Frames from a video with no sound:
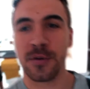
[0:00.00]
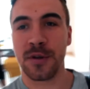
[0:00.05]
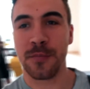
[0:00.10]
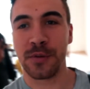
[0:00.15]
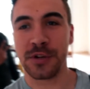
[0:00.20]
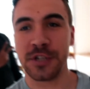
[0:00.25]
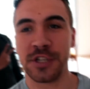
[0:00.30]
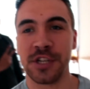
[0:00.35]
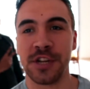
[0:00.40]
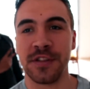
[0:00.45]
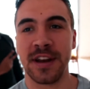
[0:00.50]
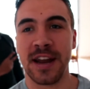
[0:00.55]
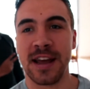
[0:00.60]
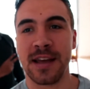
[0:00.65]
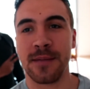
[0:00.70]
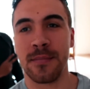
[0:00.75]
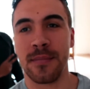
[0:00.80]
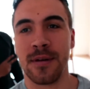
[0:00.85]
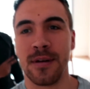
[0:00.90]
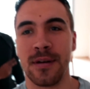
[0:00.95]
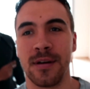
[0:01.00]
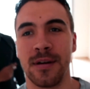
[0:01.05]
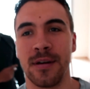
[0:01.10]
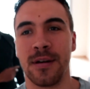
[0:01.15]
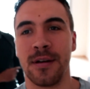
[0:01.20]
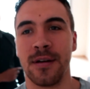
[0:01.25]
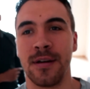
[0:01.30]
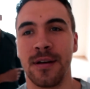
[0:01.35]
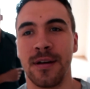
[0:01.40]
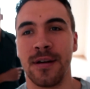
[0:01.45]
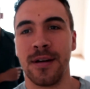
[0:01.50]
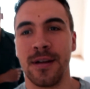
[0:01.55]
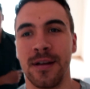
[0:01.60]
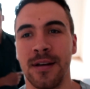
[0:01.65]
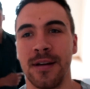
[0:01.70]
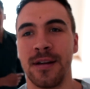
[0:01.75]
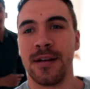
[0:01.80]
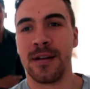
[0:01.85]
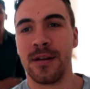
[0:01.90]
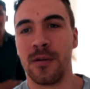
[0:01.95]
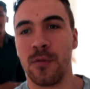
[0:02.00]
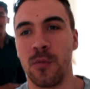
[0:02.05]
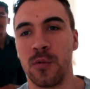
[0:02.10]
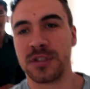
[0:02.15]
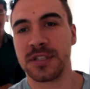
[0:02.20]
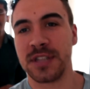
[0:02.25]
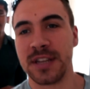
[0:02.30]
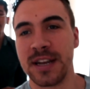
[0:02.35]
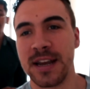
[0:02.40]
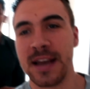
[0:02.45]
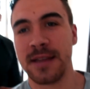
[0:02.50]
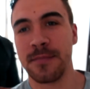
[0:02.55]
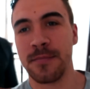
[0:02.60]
want to butcher the name. What's the name?